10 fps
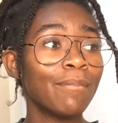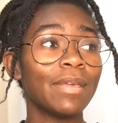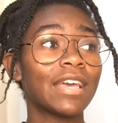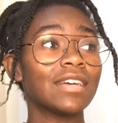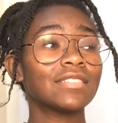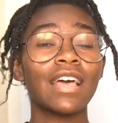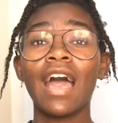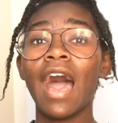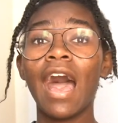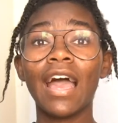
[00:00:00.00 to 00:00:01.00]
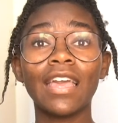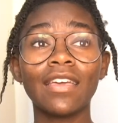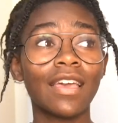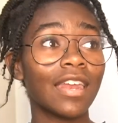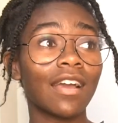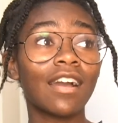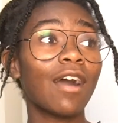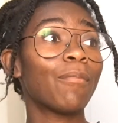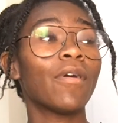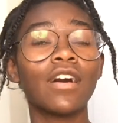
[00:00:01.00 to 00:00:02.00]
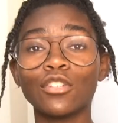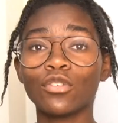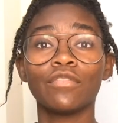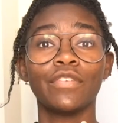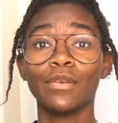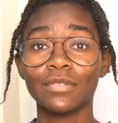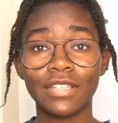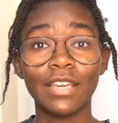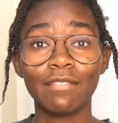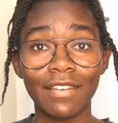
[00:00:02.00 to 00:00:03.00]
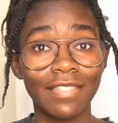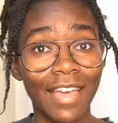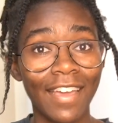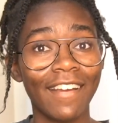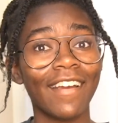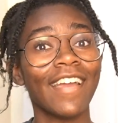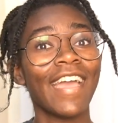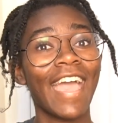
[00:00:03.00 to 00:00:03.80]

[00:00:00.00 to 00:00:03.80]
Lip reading: Because I get a couple hundred views here and there,